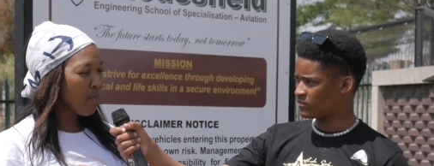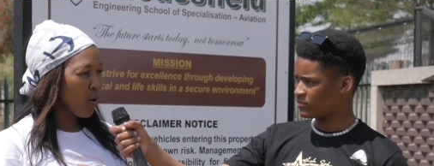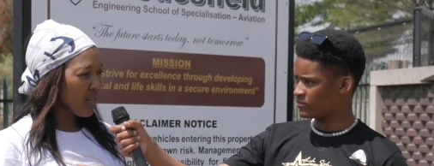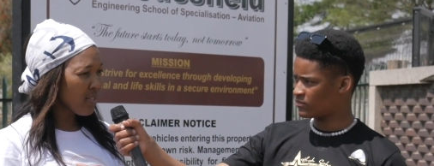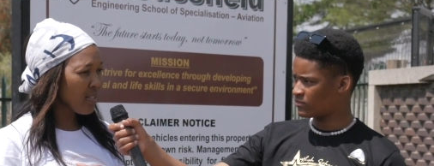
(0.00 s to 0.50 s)

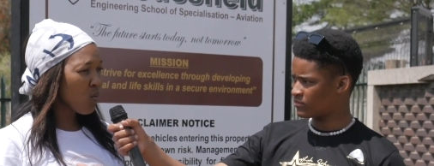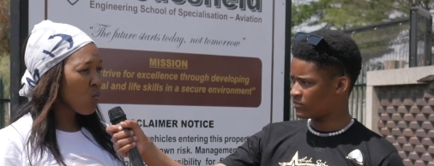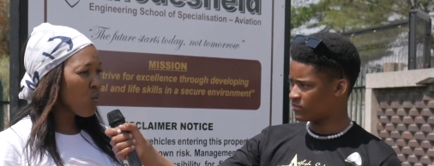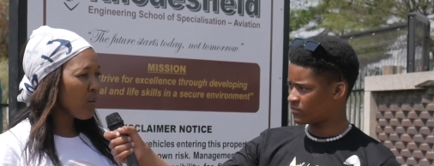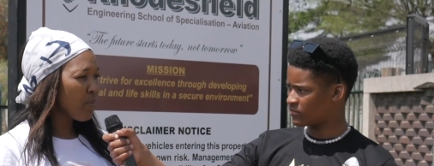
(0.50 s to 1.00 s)
Speaker 1: boys
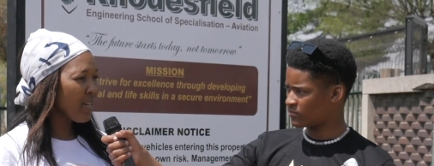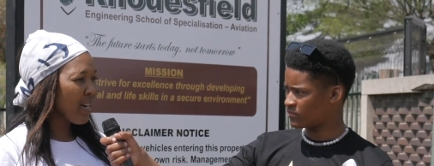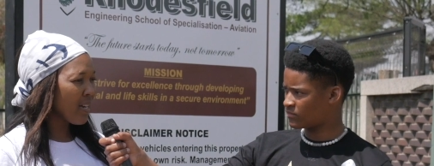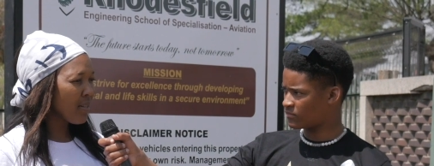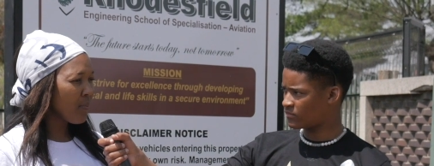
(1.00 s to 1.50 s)
who will be,
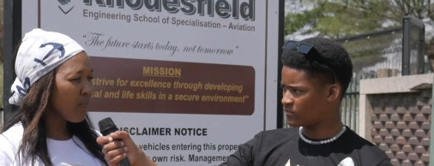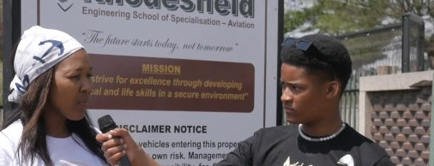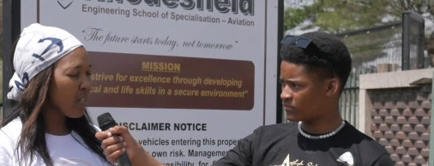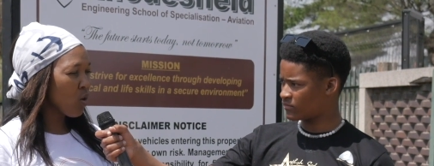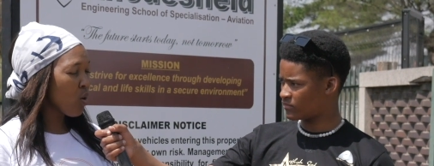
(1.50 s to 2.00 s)
uh,
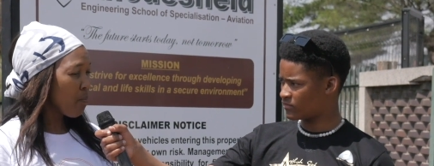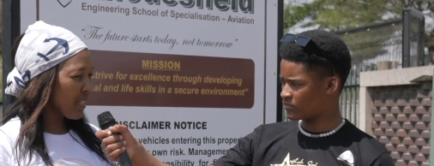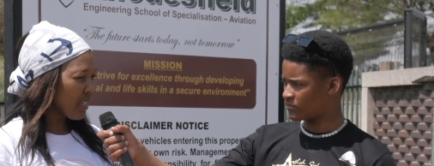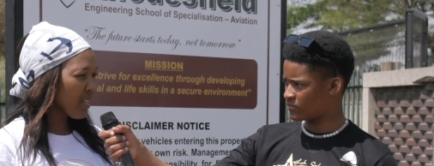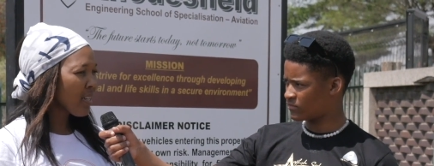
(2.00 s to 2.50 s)
you know,
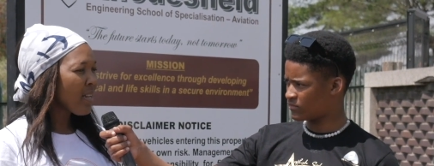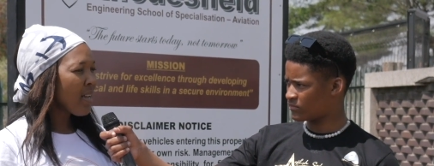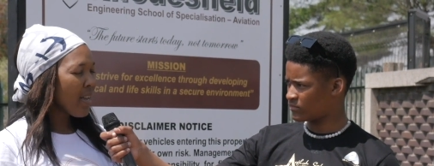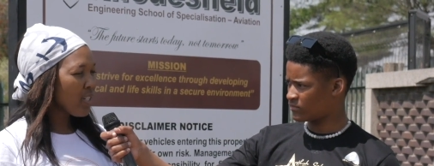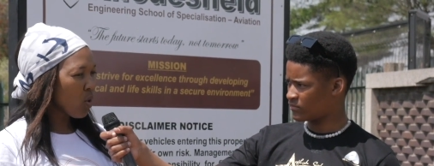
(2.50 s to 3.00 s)
competing,
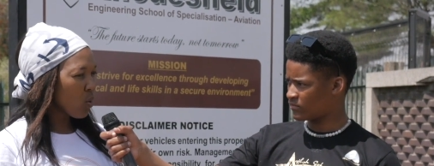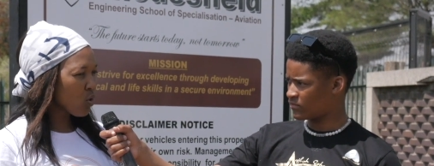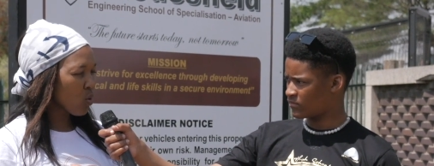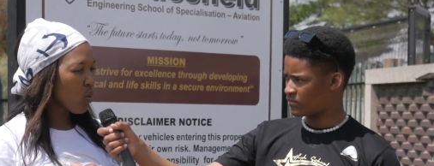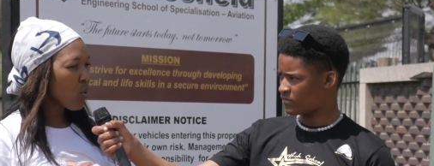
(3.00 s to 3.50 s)
and
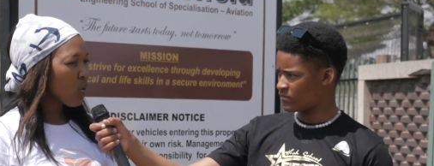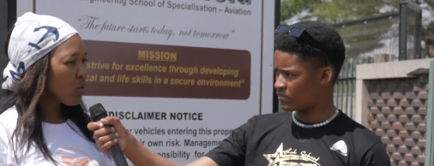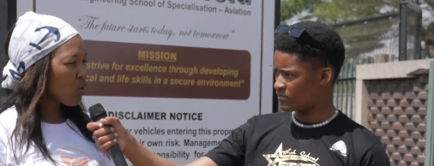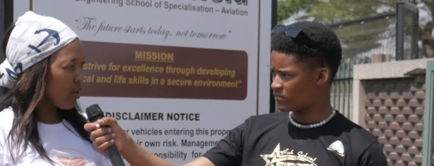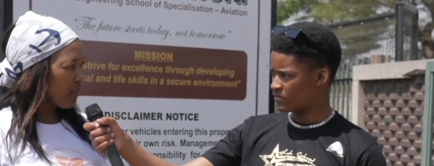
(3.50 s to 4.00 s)
also
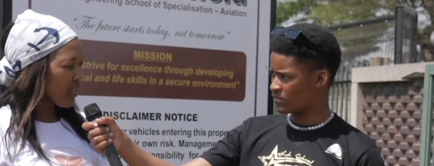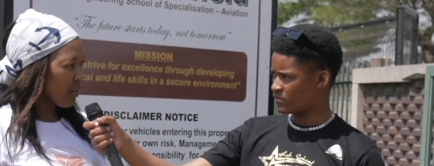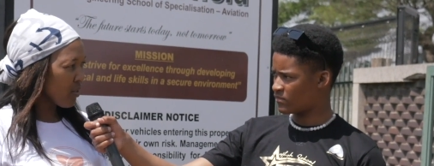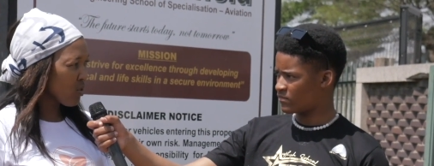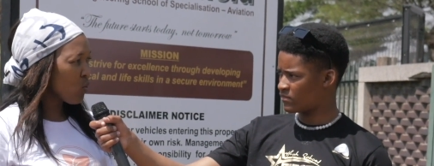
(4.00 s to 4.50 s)
12
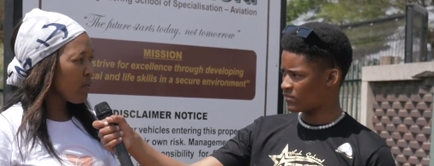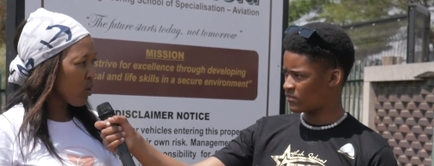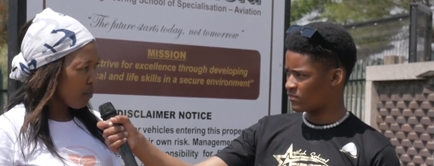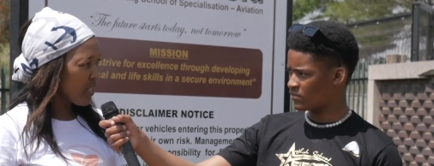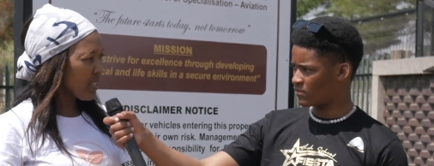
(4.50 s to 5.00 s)
girls will be
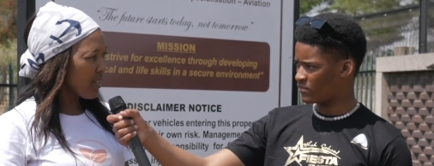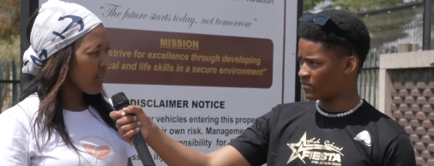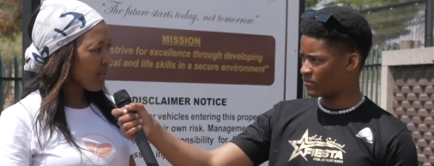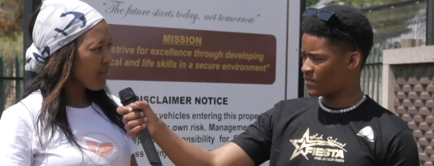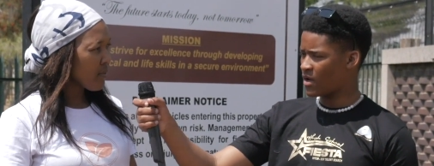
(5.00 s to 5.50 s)
competing.
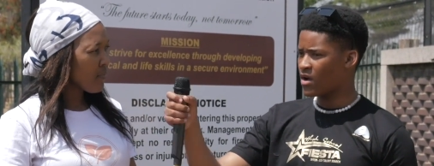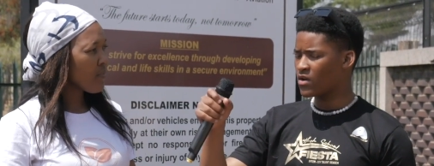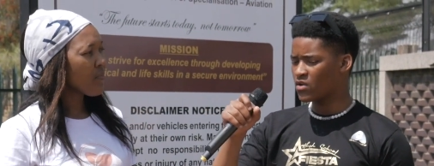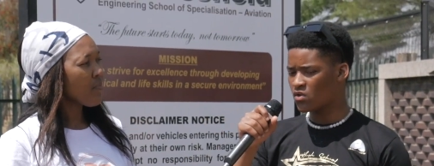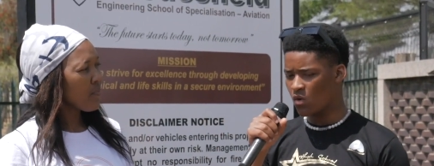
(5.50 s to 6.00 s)

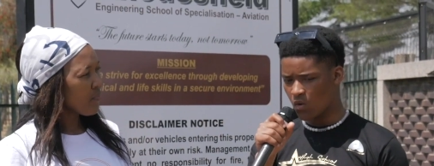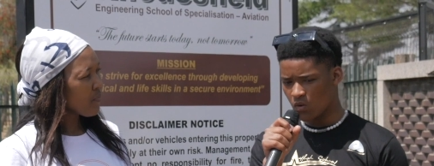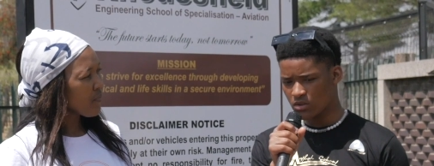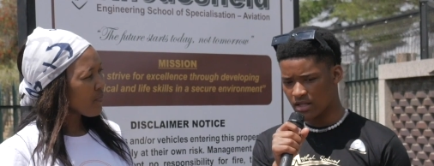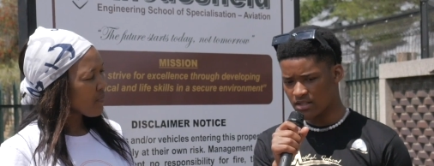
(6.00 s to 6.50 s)

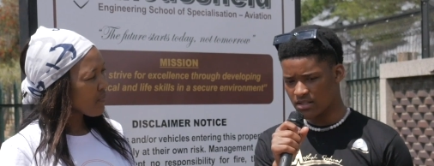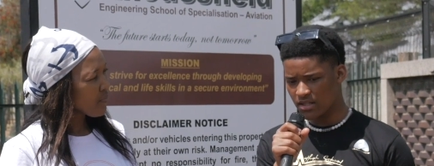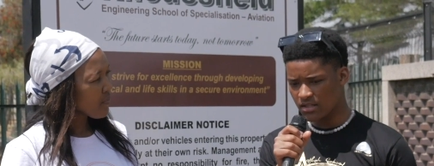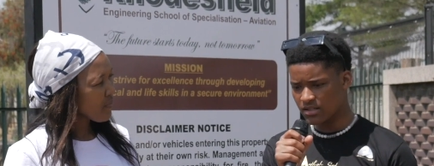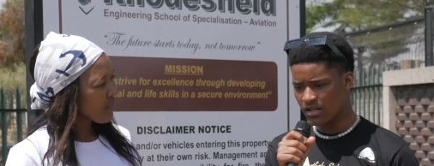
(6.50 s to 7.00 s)
Speaker 2: So does
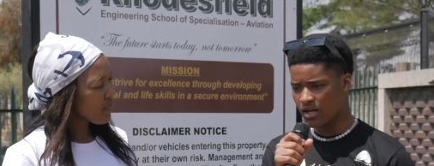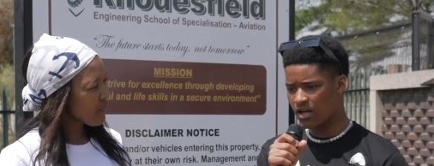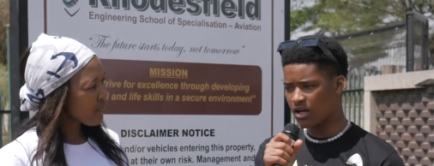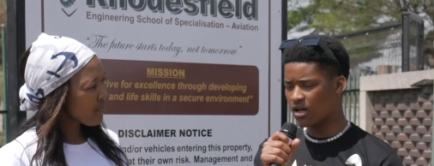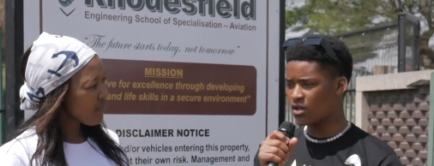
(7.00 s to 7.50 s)
this
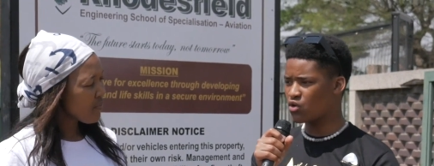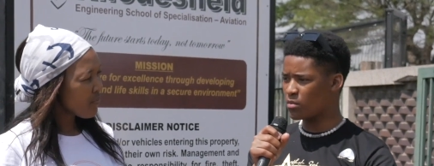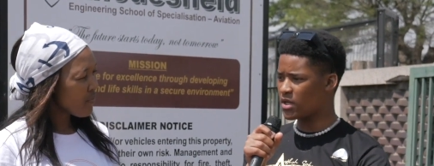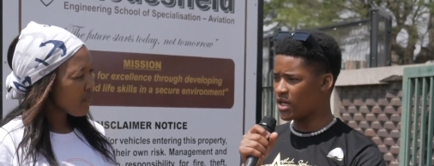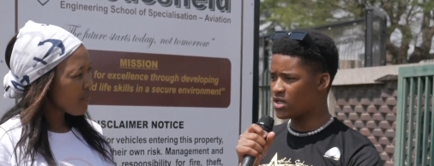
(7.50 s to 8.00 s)
uh,
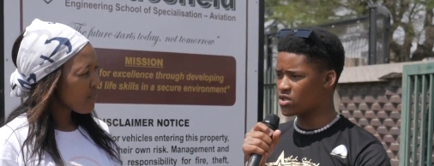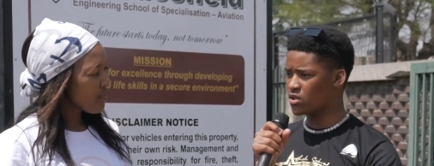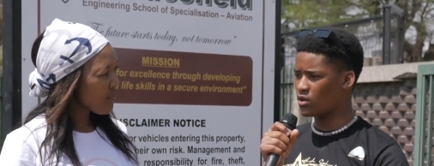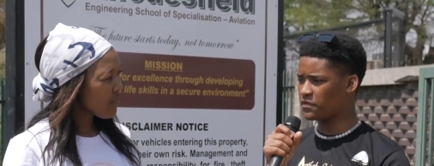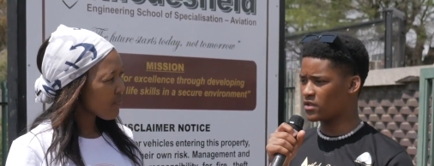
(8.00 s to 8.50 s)

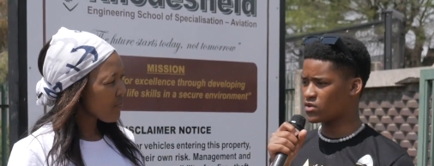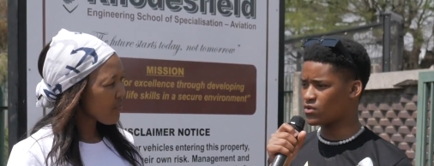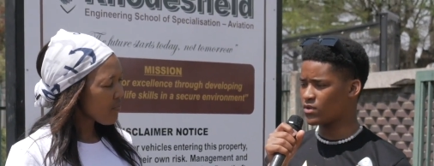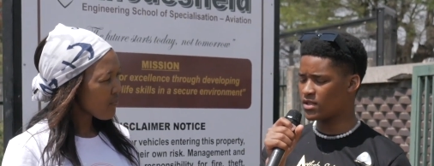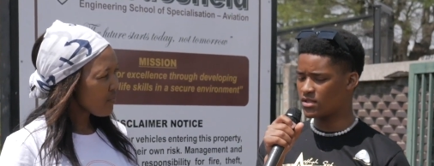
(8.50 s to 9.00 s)
nomination of the
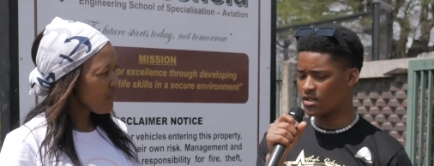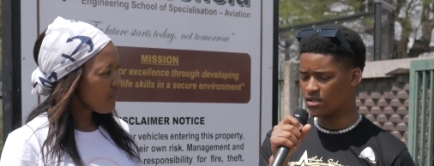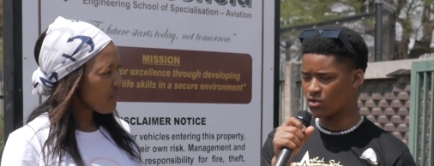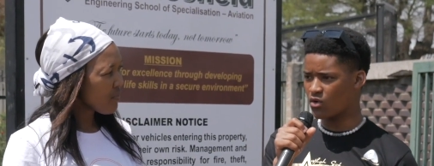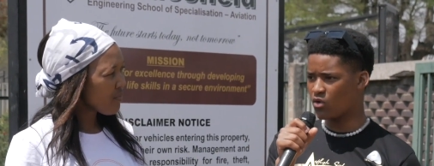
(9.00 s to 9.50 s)
students,
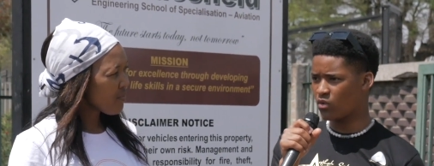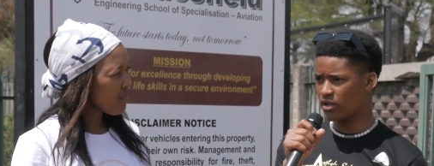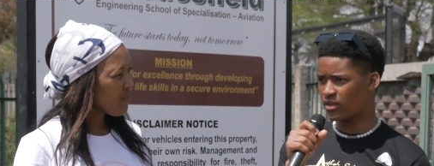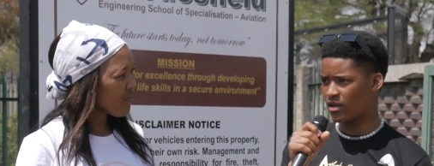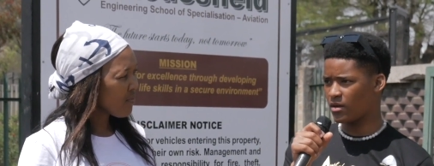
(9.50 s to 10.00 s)
does it go
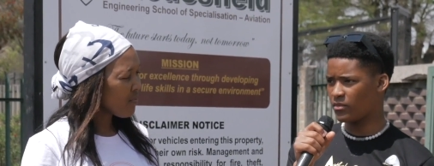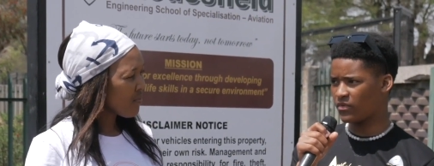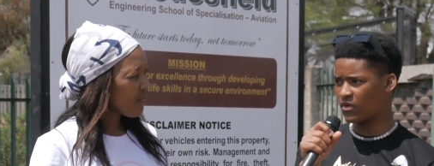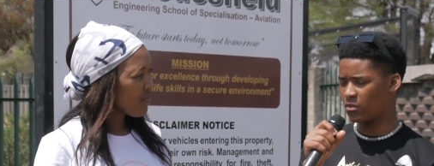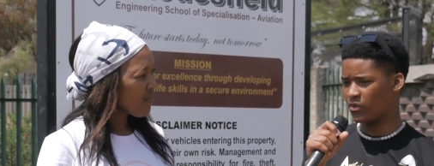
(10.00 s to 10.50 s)
with um,
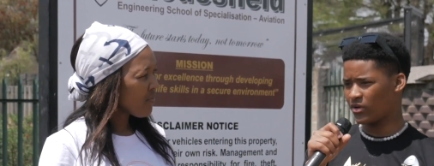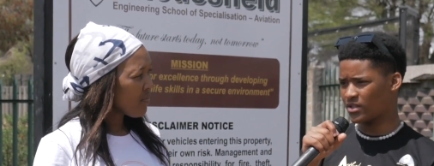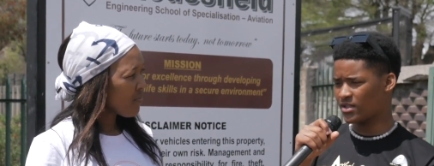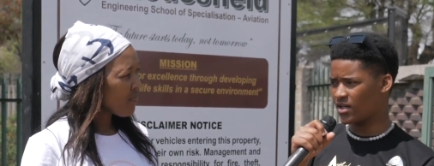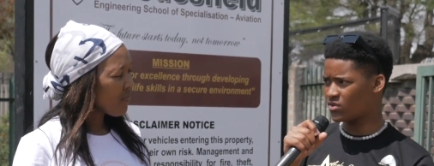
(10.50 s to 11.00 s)
from grade
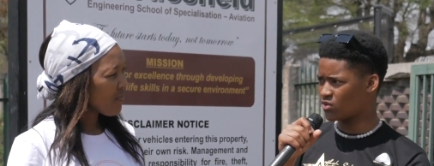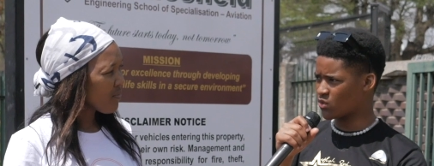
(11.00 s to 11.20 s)
10 to